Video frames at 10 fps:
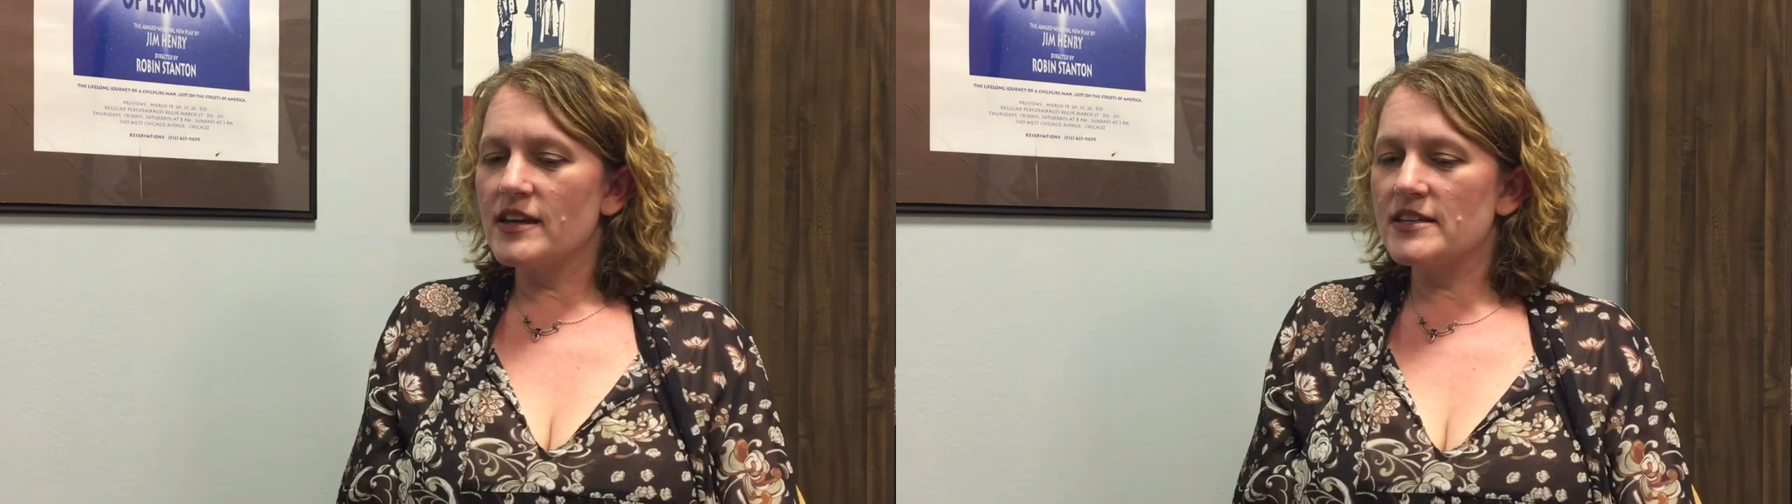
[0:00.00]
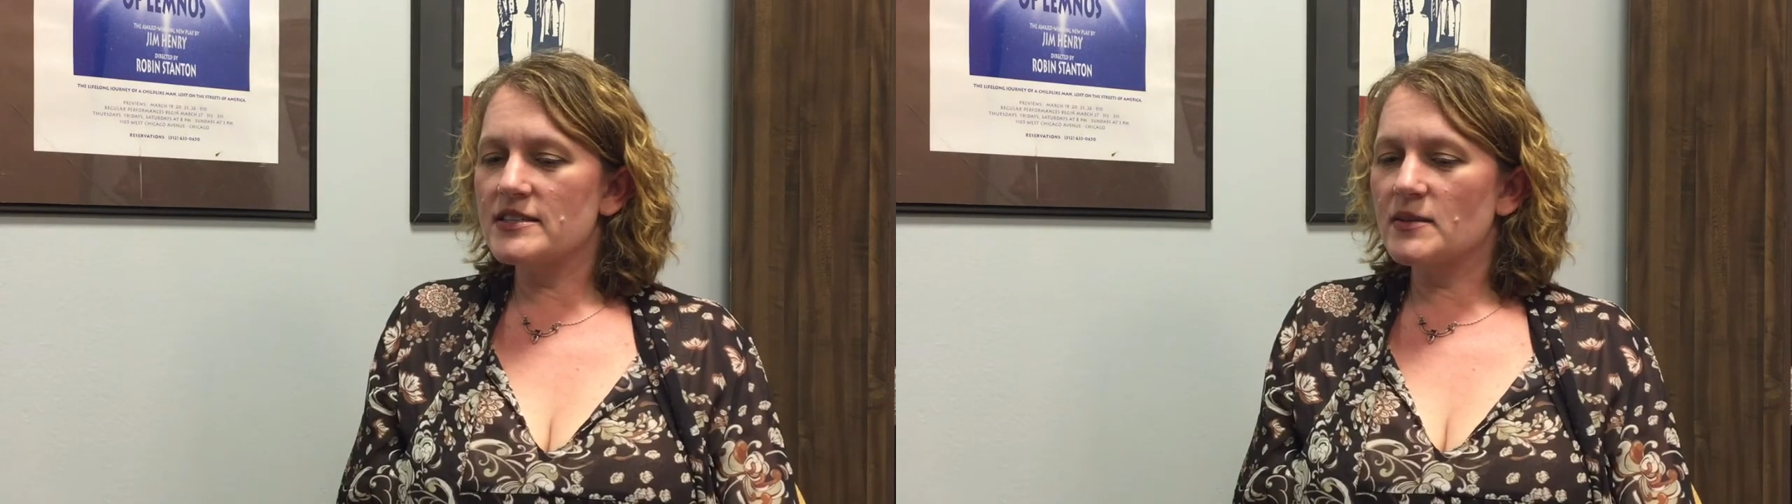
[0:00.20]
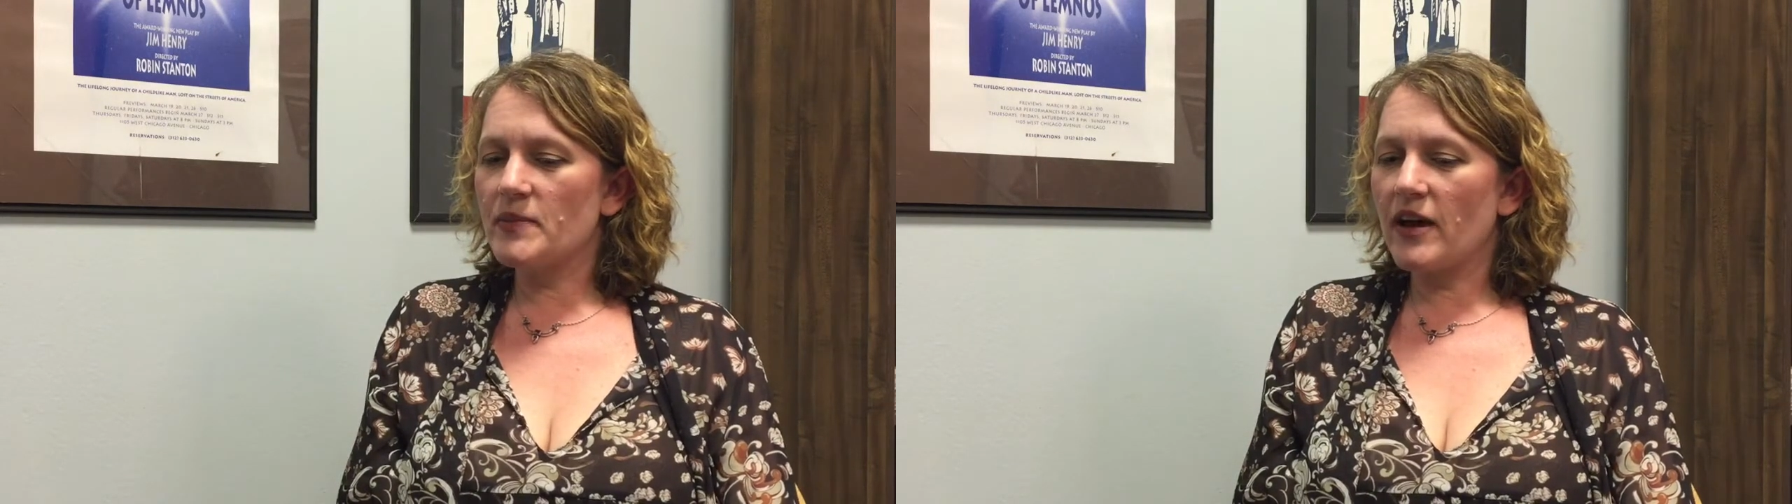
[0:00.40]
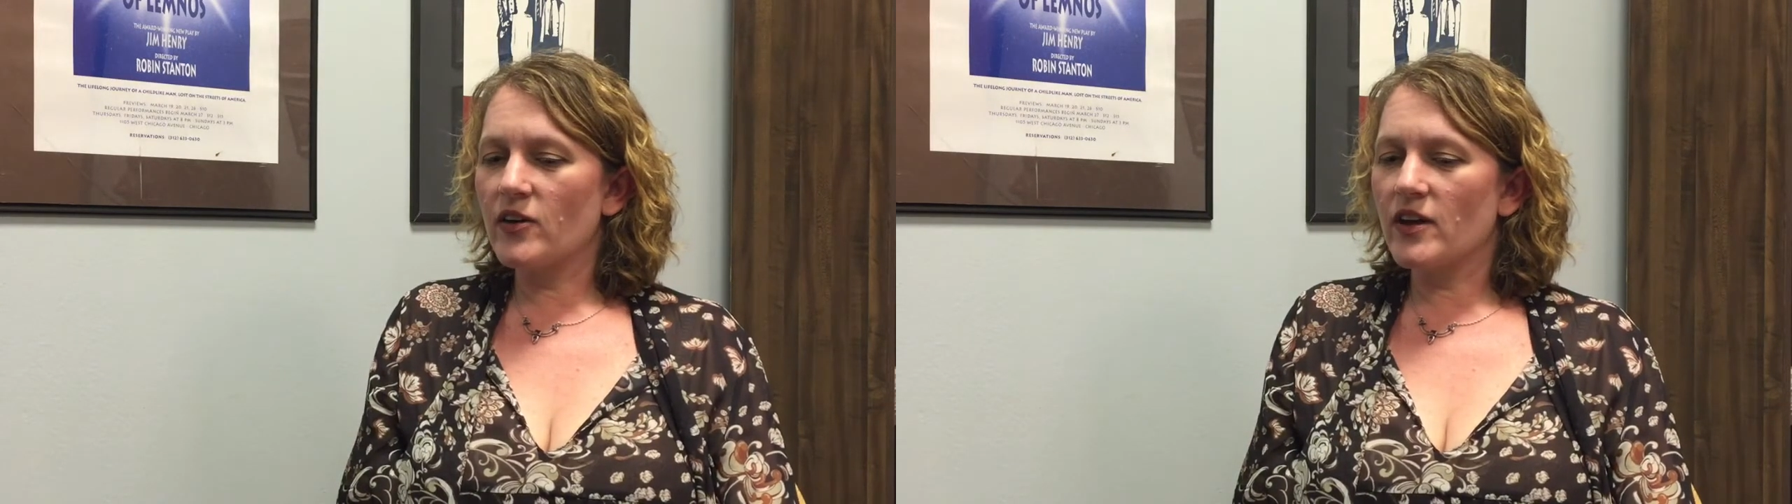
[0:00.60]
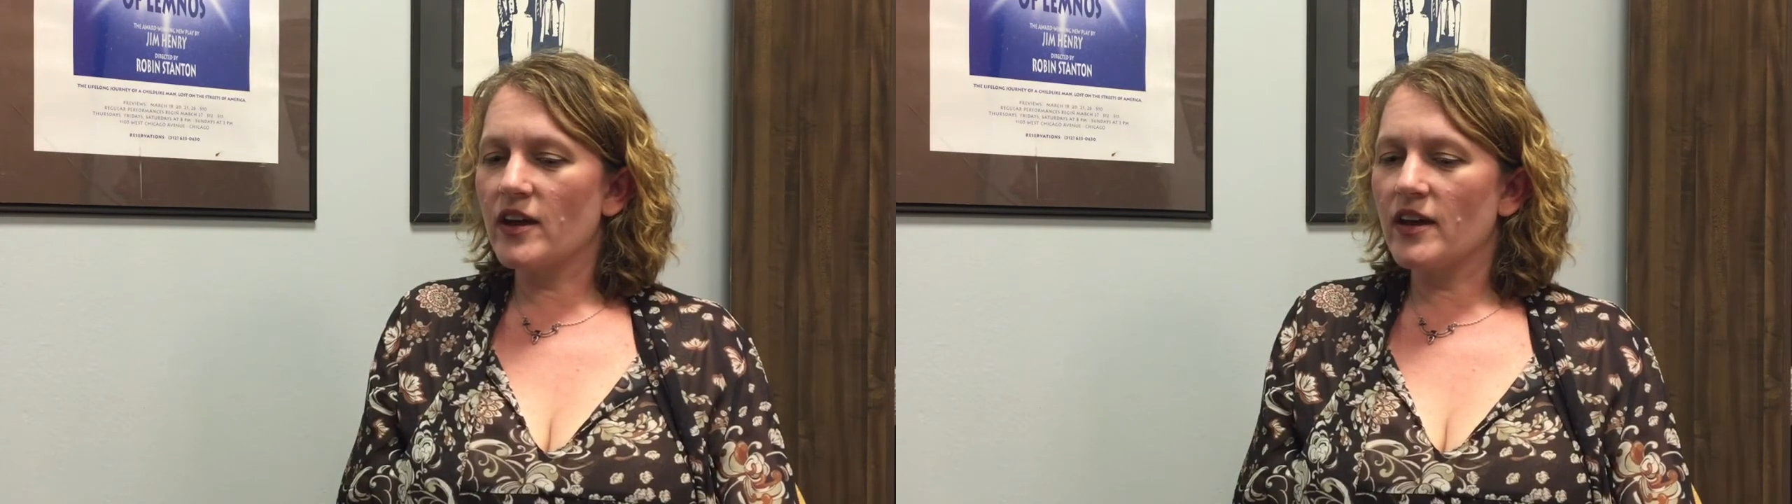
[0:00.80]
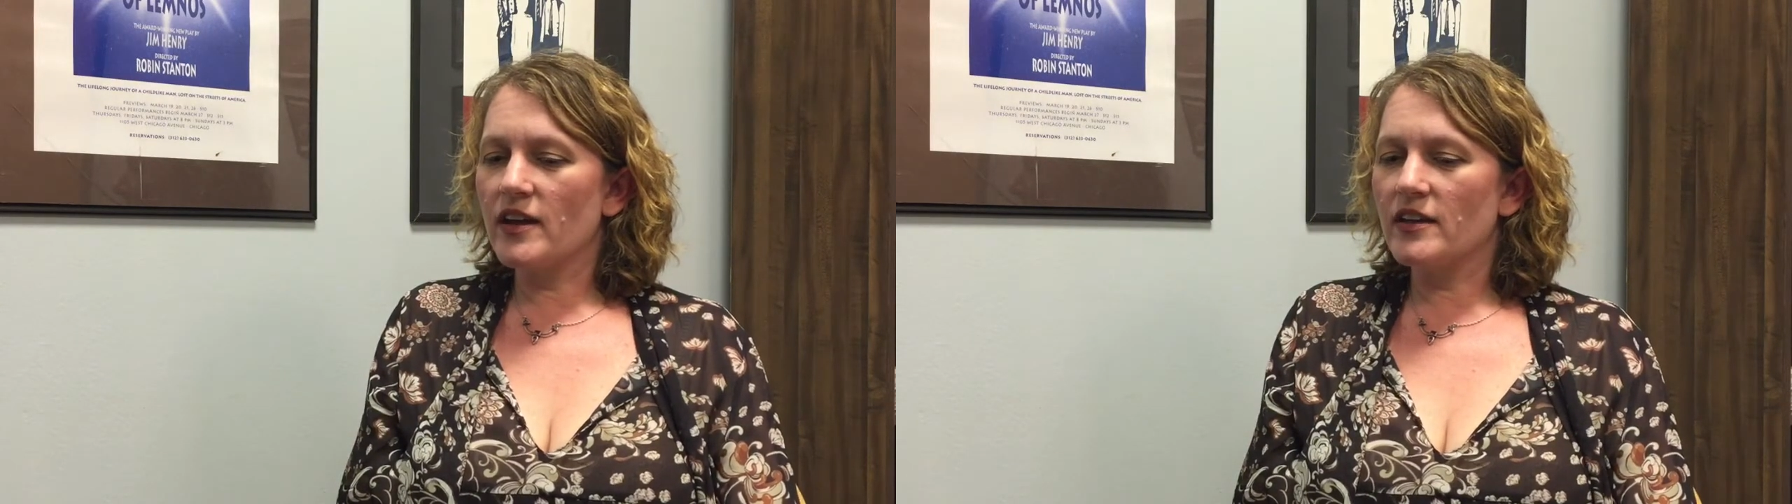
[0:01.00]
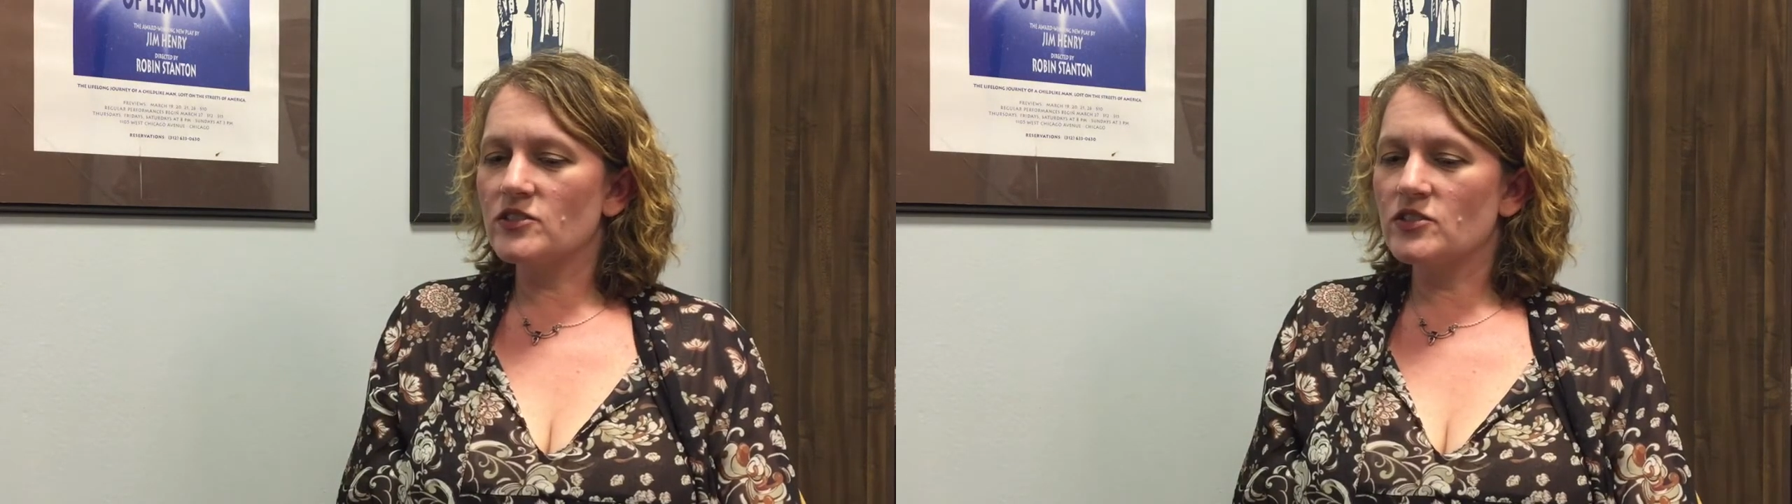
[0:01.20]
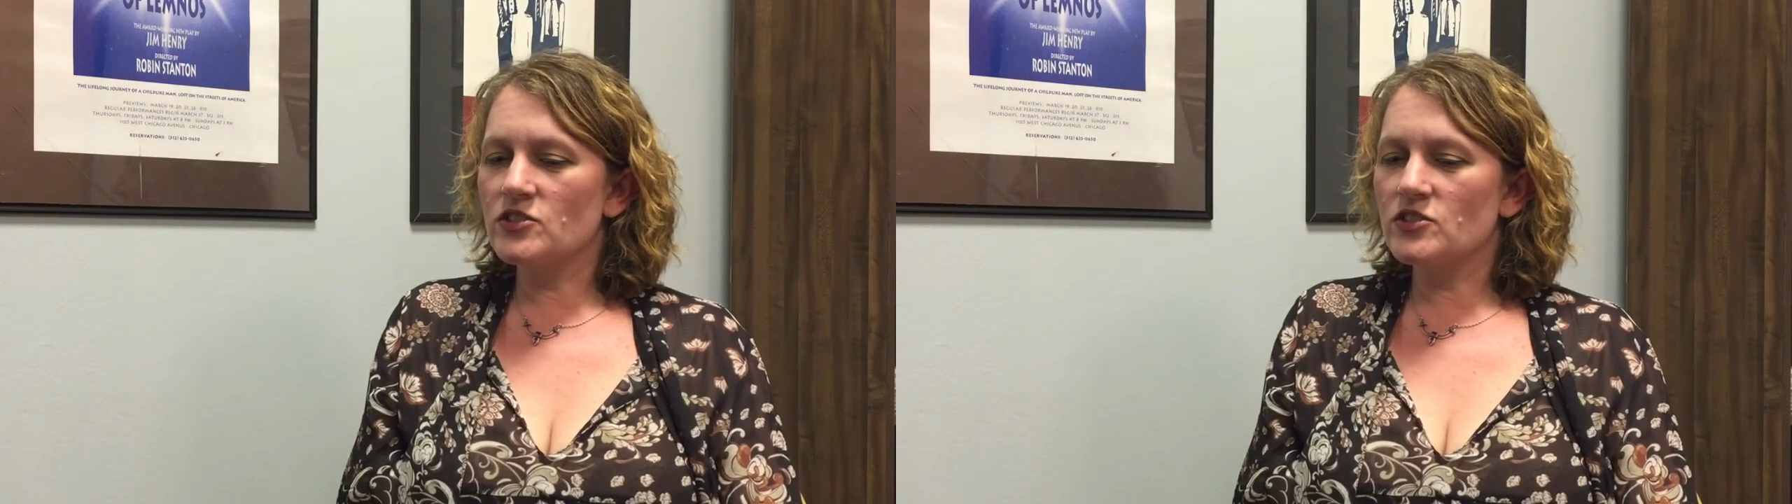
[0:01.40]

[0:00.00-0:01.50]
is about a